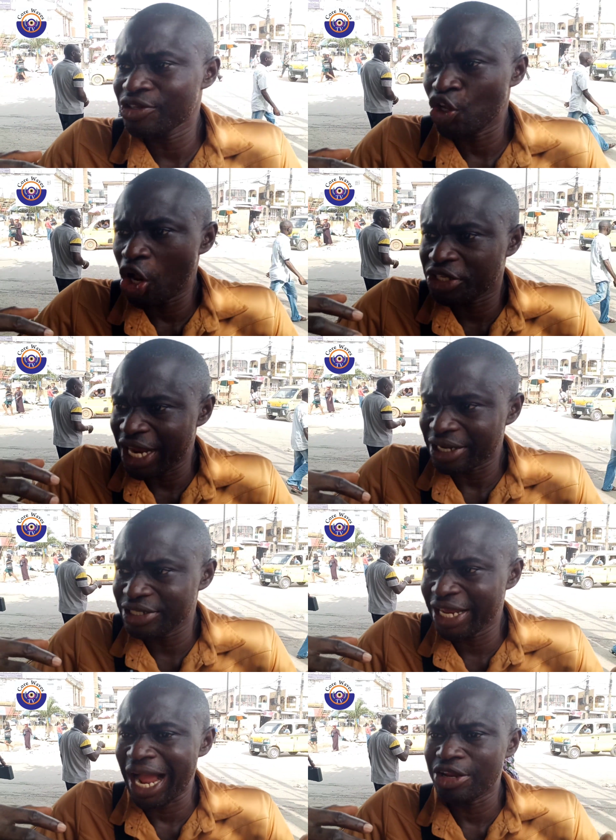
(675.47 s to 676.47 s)
thought
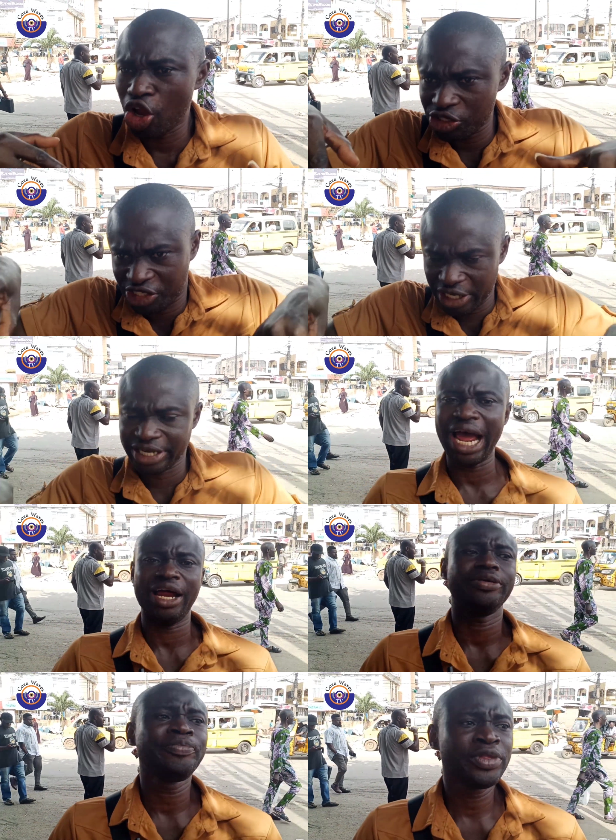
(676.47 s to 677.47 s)
that they can just sit
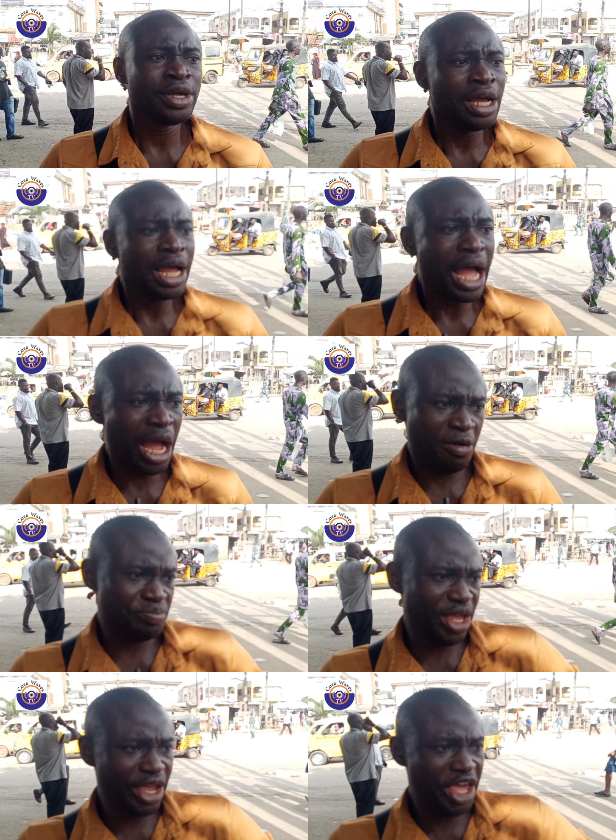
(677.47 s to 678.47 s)
down
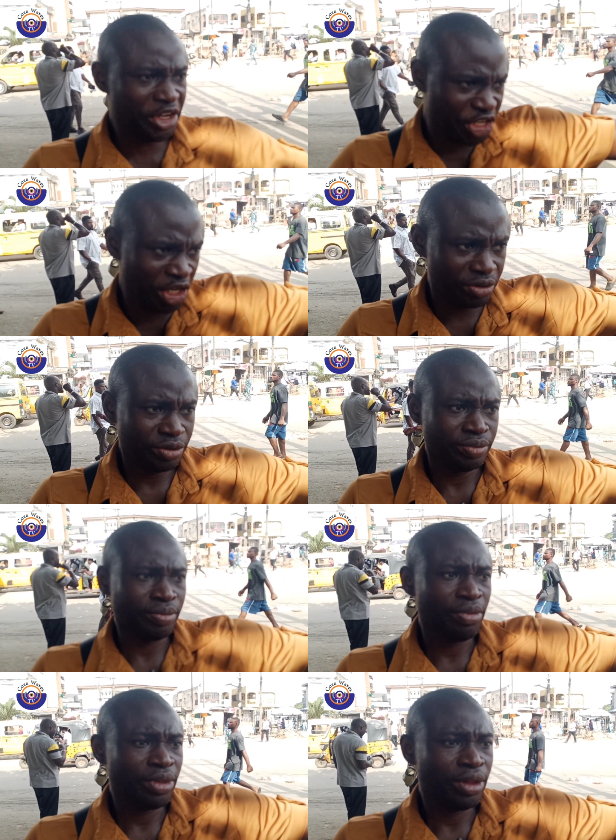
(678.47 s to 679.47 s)
and be eating
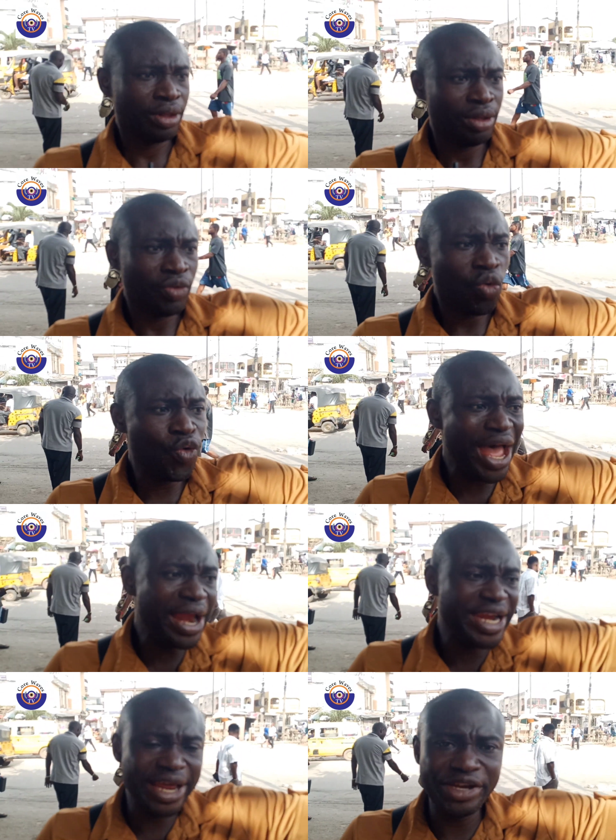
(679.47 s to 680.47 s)

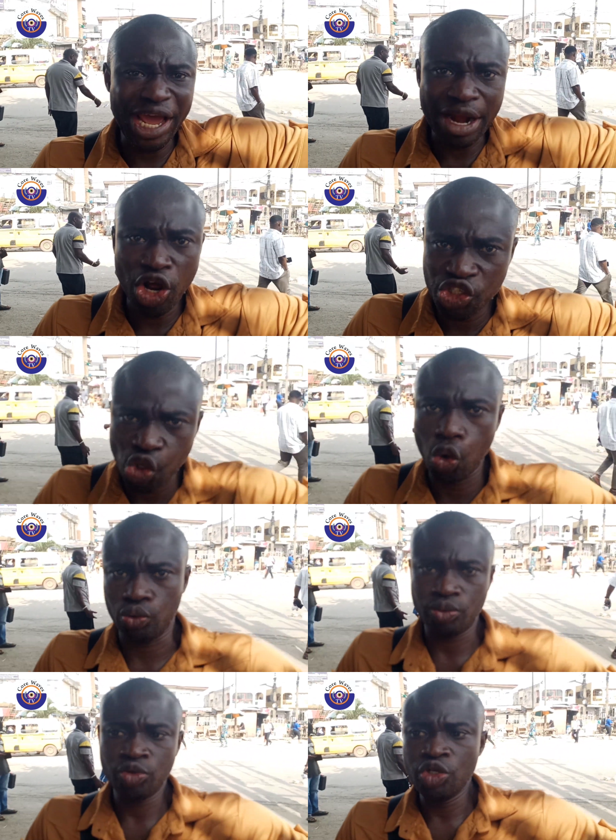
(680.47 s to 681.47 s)
where they are not
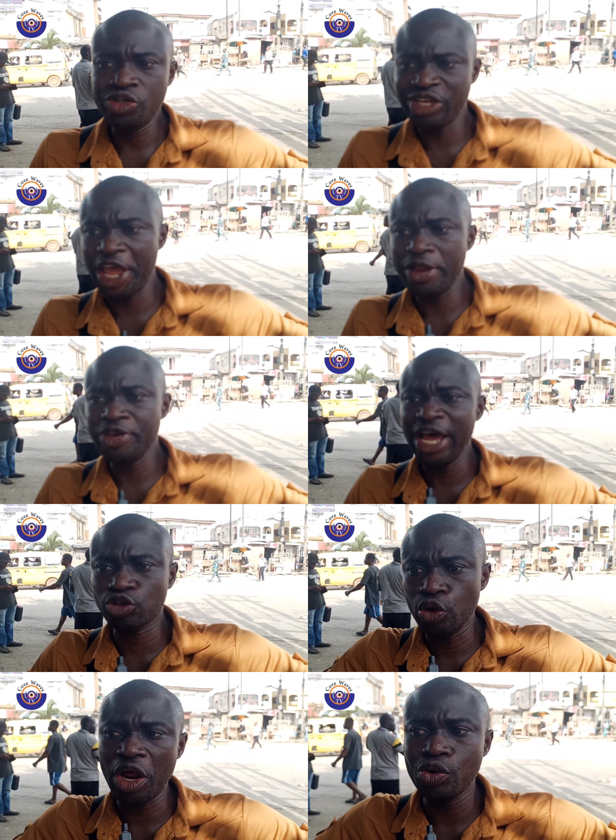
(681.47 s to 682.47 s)
sold, they
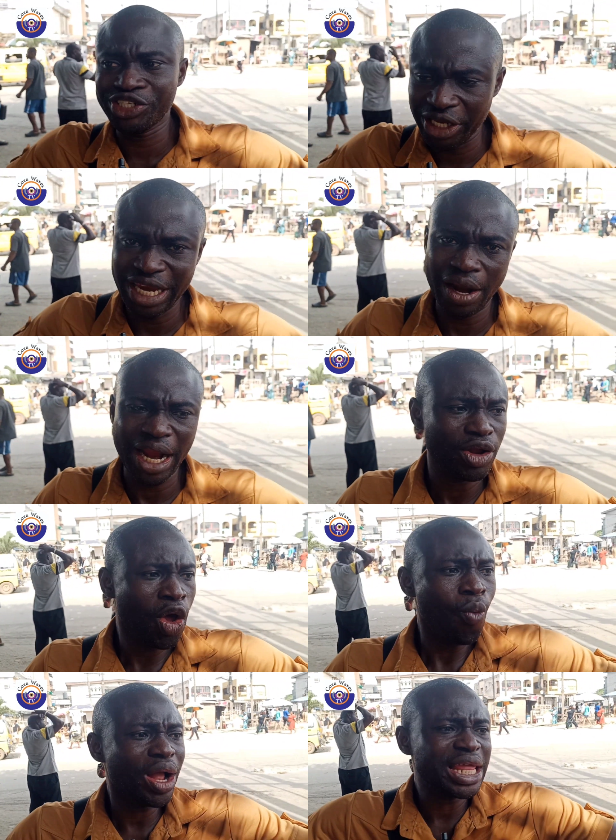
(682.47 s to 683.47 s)
too they will sit down. That
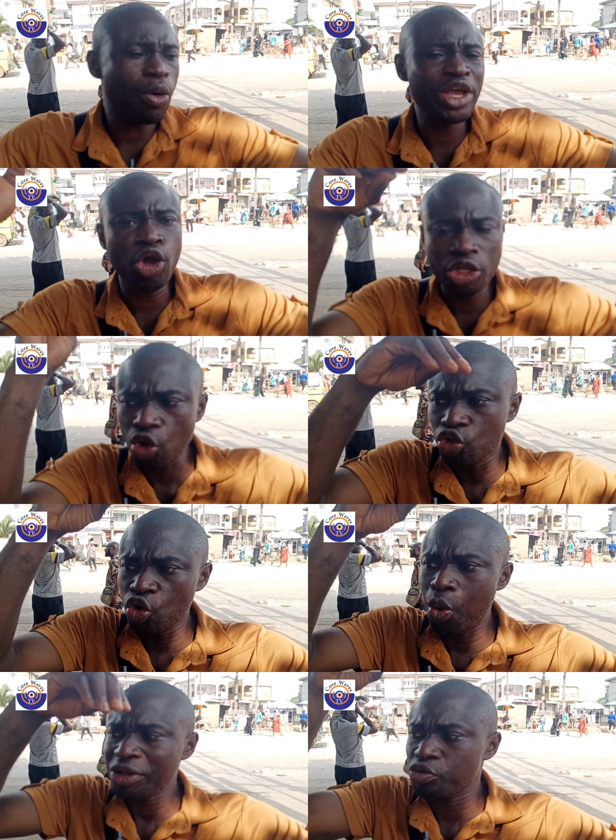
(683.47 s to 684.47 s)
what are we going to
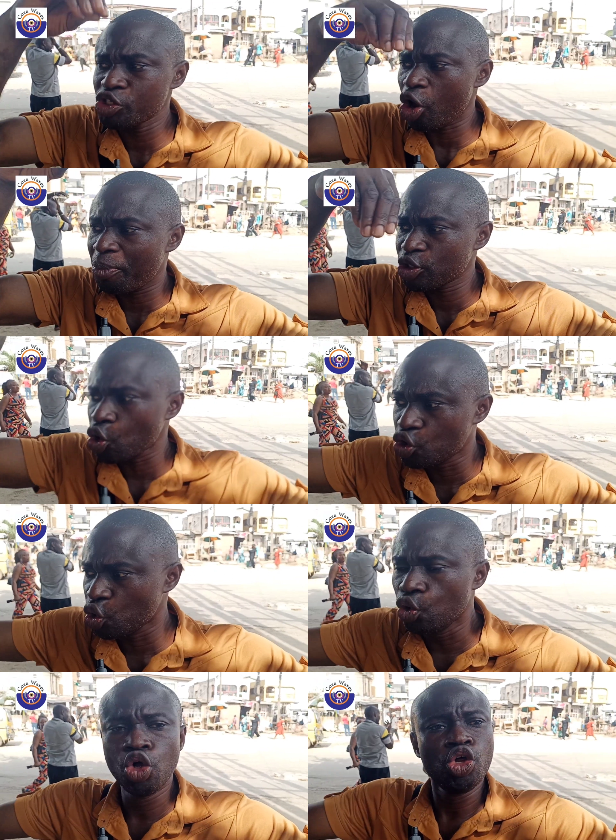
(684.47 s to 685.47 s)
do? What are we supposed to
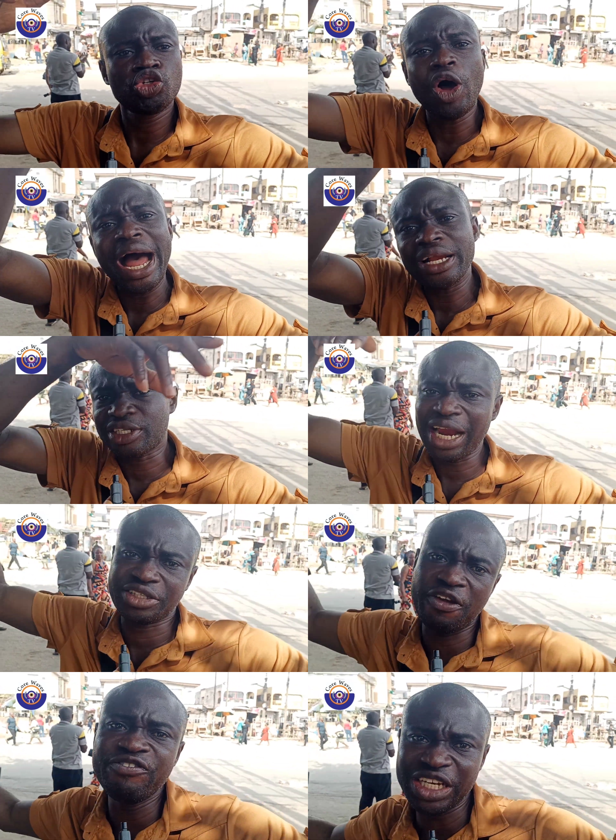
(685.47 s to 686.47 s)
do to
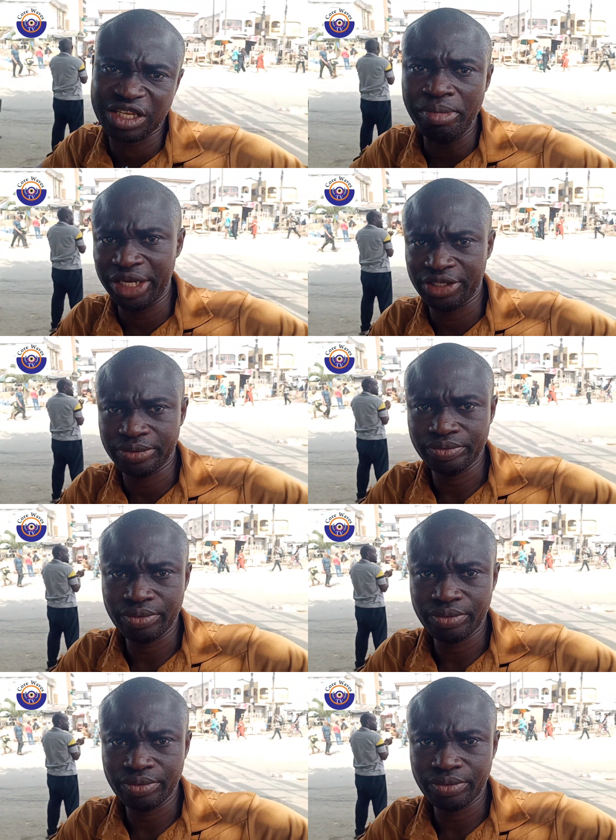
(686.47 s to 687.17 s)
attract investment?